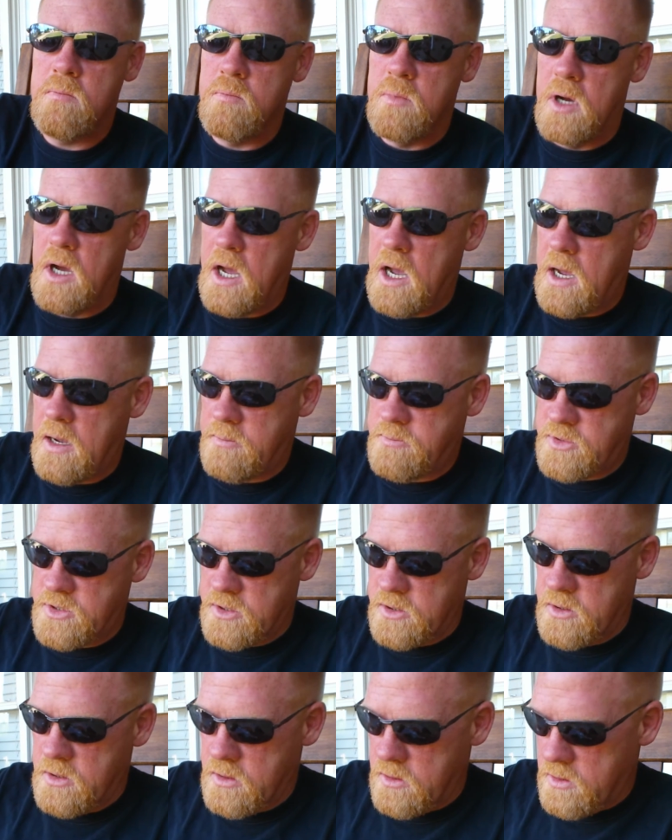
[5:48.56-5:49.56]
But
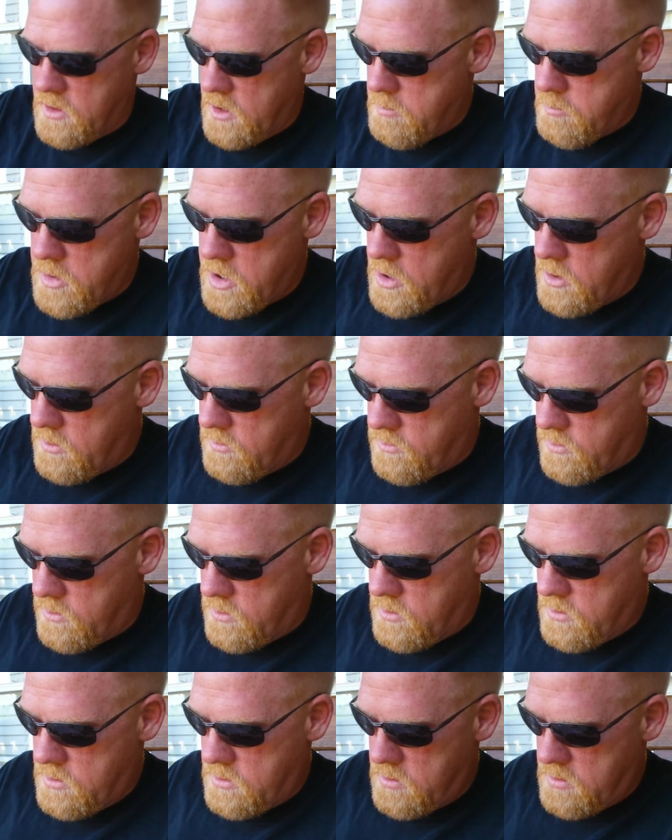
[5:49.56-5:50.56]
absolutely beautiful.
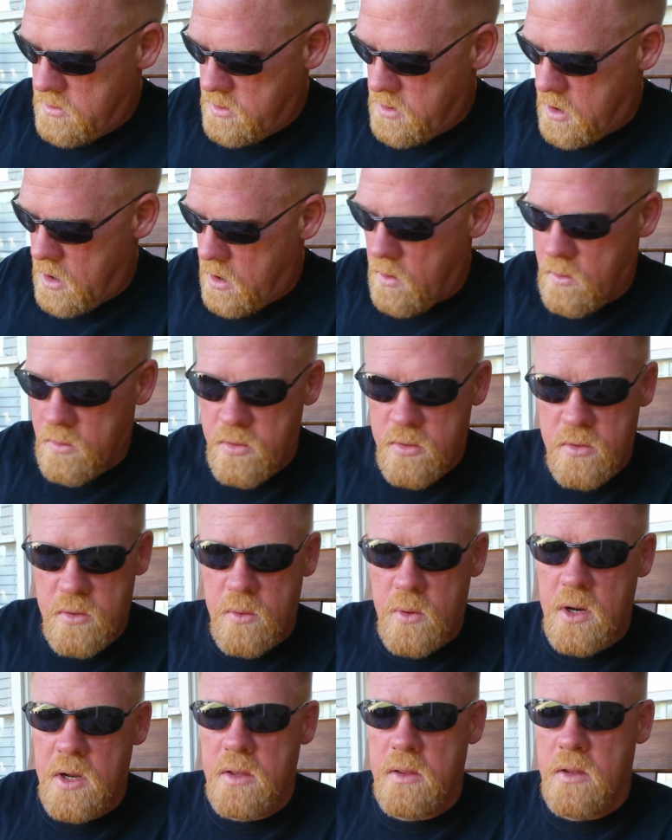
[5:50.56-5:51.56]
All
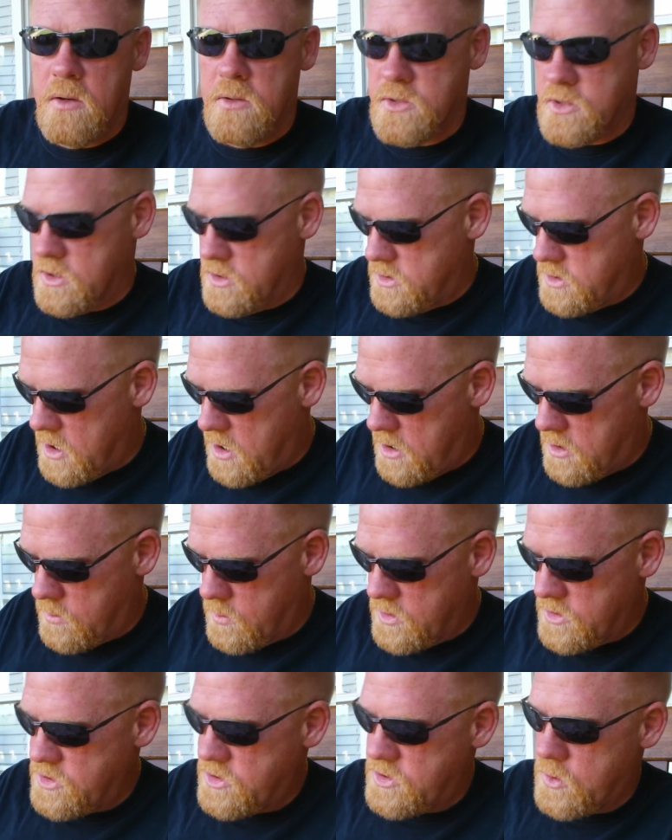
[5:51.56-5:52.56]
three of those.
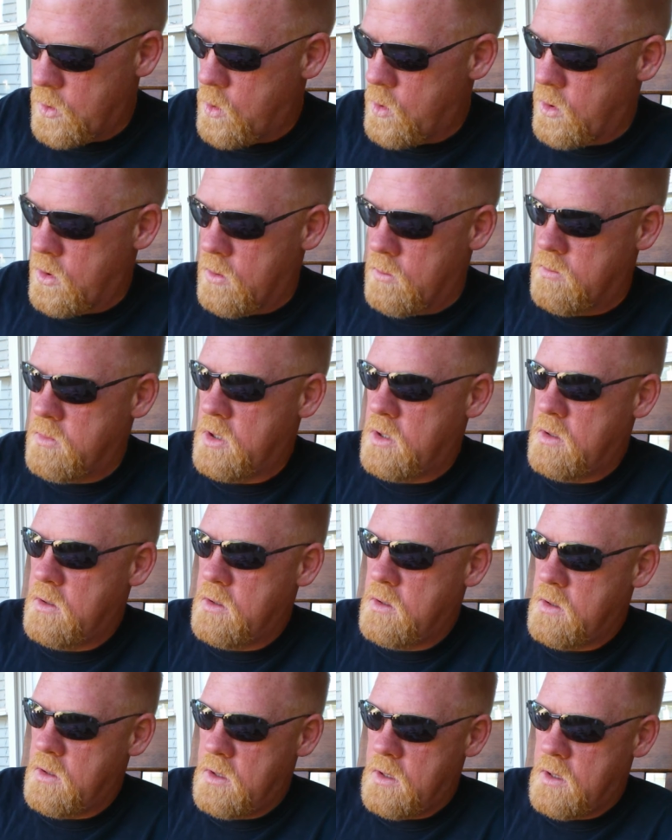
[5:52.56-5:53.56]
Don restored them
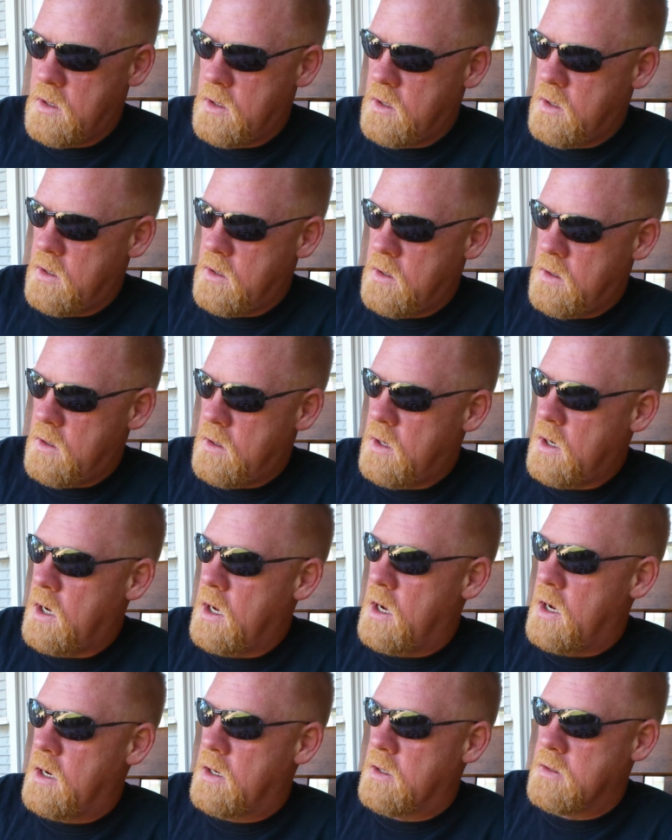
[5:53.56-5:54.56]

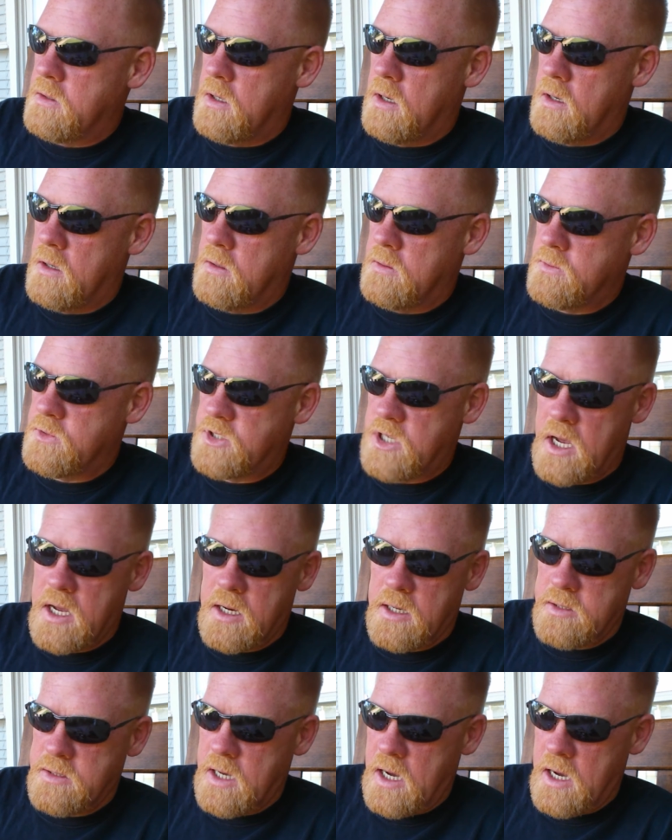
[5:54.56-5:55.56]
and
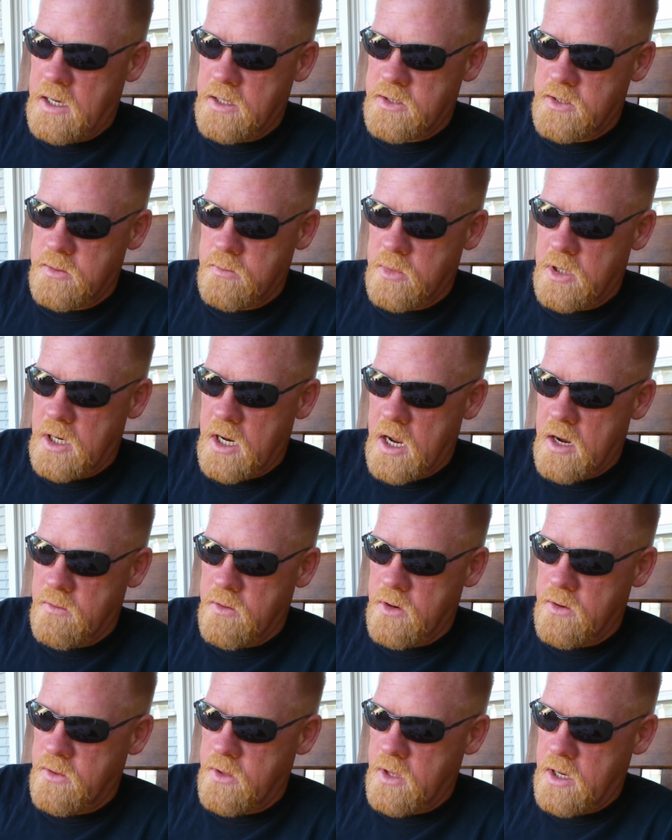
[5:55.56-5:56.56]
sanitized them and
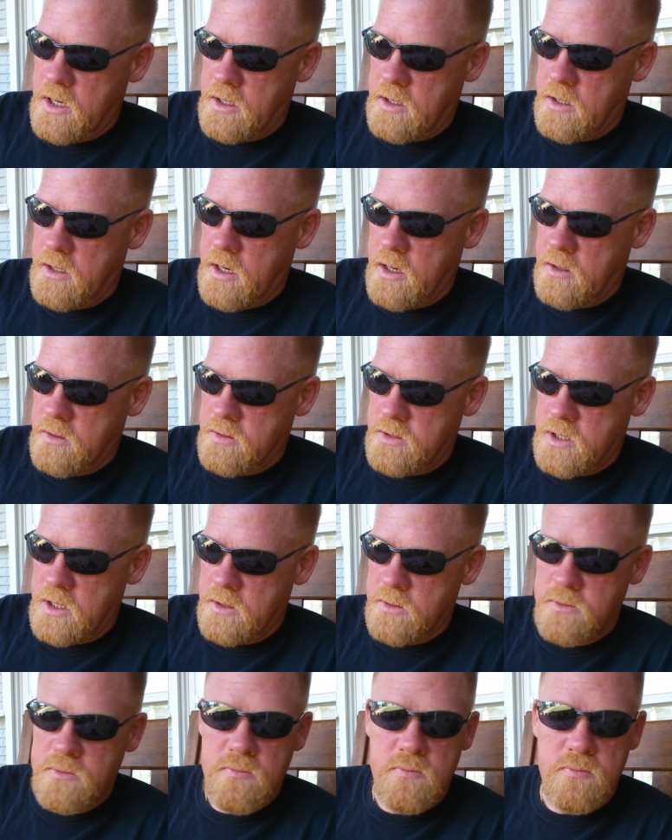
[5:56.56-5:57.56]
everything, and
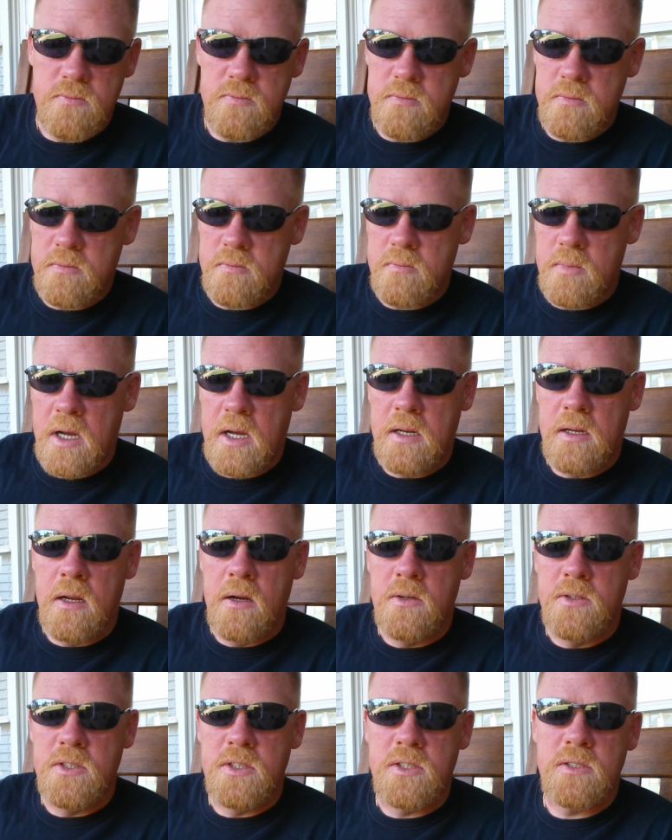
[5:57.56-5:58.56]

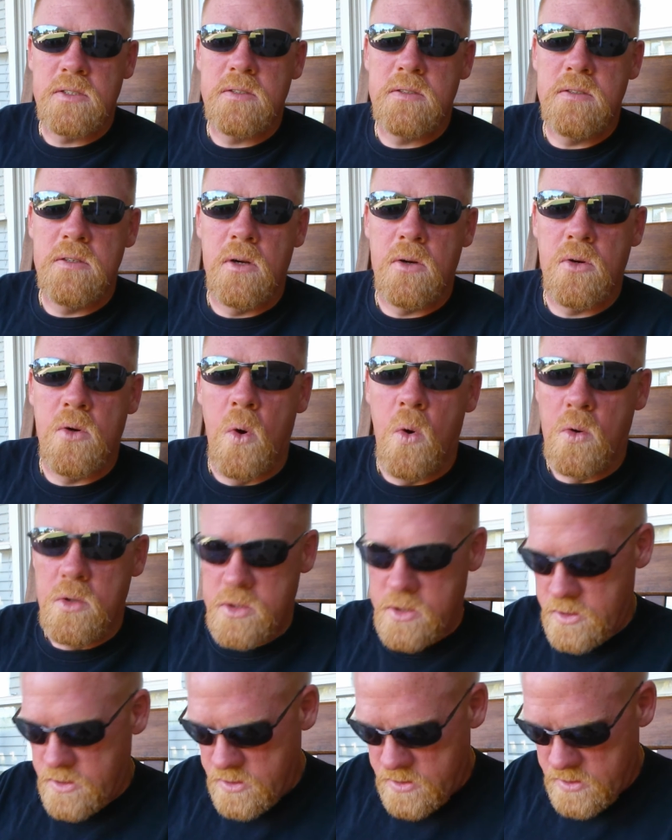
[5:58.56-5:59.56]
they're
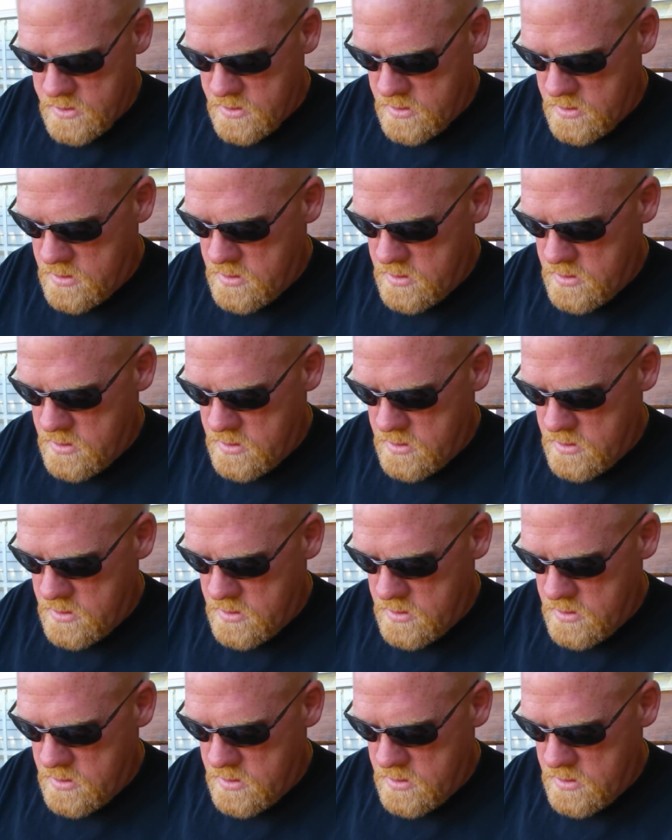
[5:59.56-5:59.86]
gorgeous.